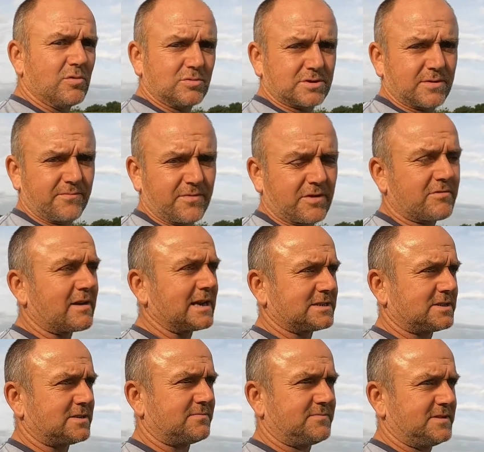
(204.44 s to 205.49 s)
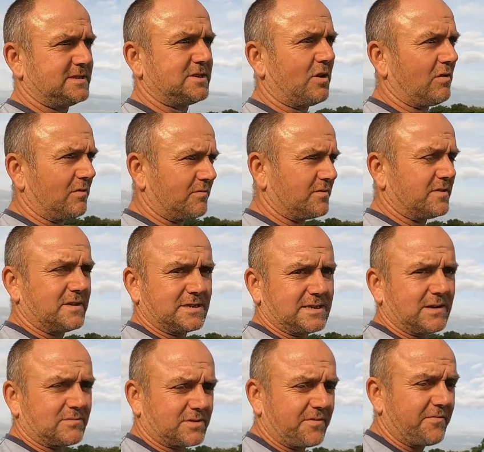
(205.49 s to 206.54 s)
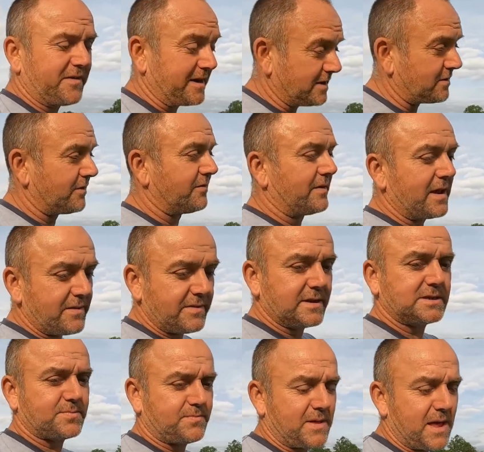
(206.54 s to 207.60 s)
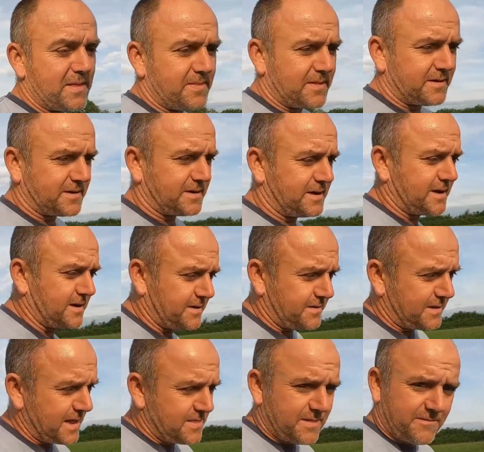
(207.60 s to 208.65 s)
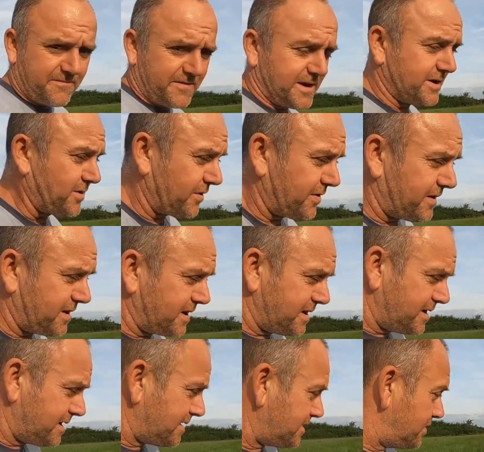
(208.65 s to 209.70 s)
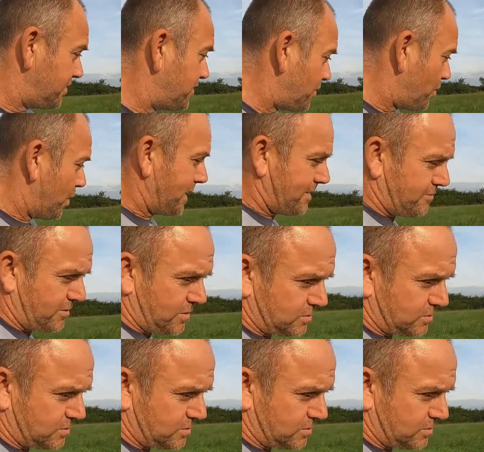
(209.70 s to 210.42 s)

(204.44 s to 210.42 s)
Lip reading: roots of the grass have dissolved and there's naught to feed on. Then the feed on the wheat